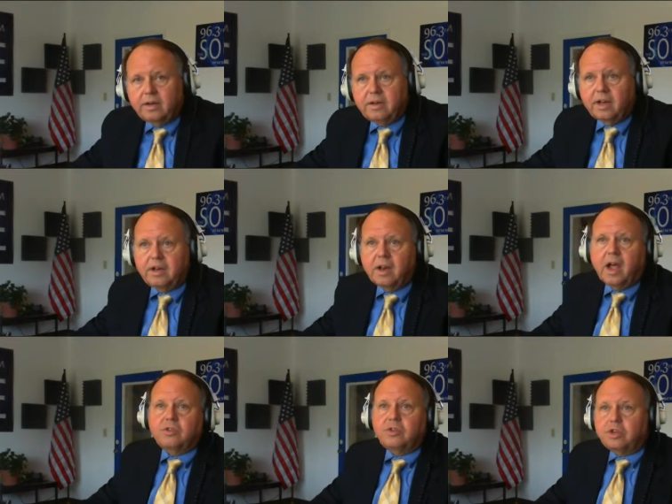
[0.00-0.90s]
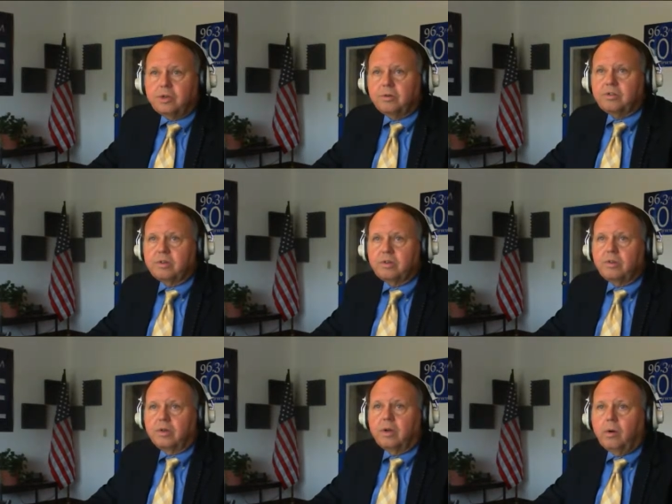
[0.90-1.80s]
did not choose
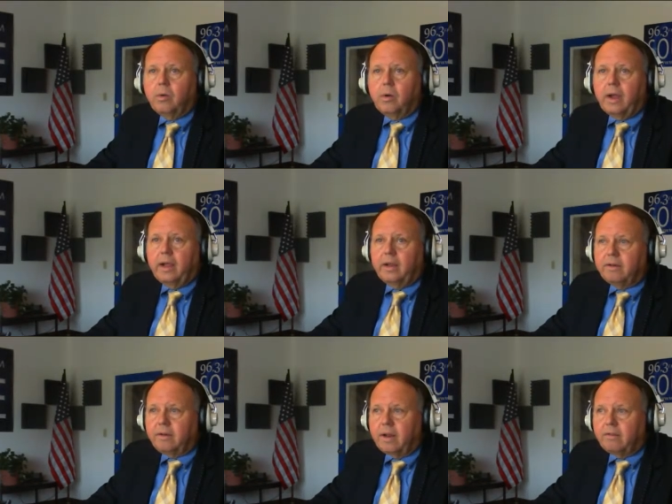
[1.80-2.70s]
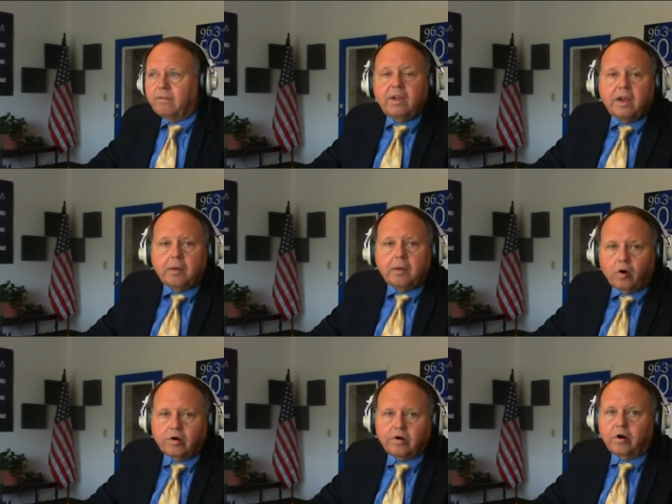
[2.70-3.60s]
to go and, and seek
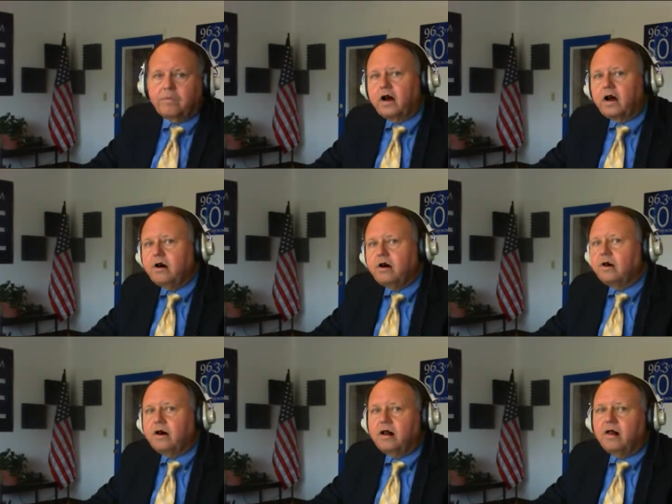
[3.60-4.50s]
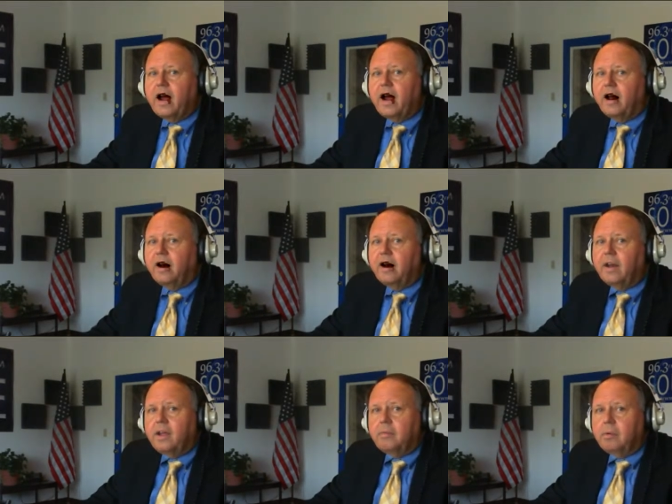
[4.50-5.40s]
board certification in that
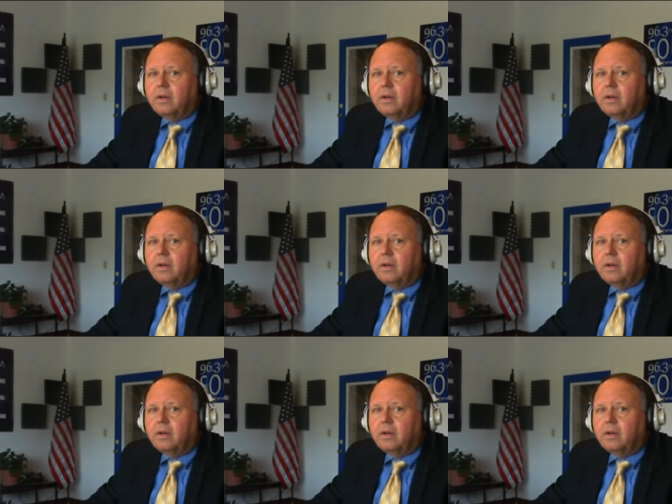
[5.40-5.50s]
uh-huh.